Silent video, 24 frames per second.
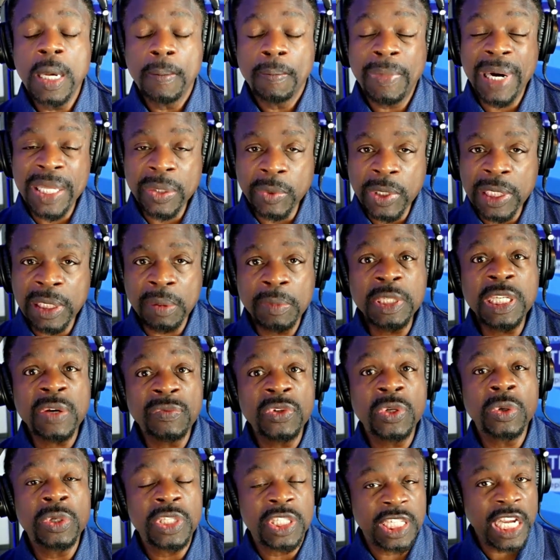by the way, let me give
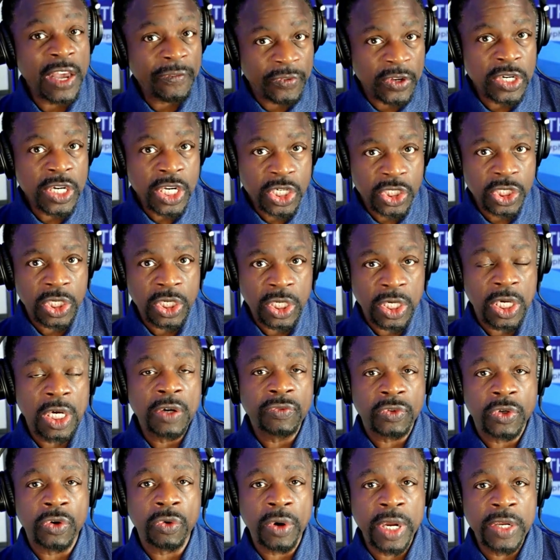you a definition
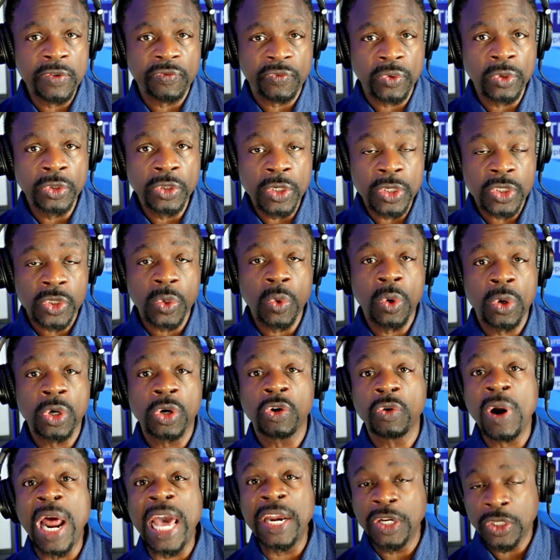of gratefulness or
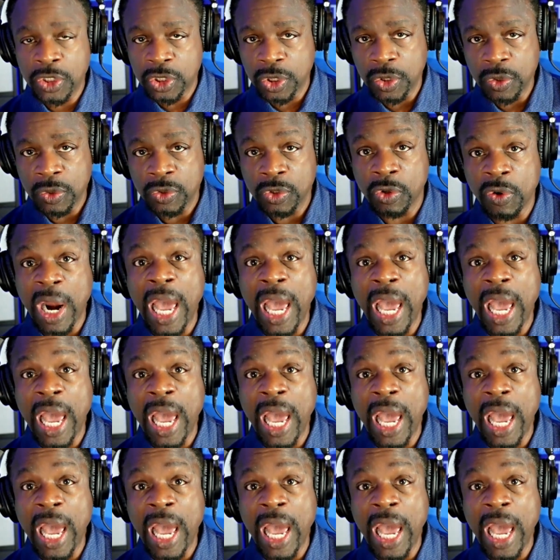gratitude.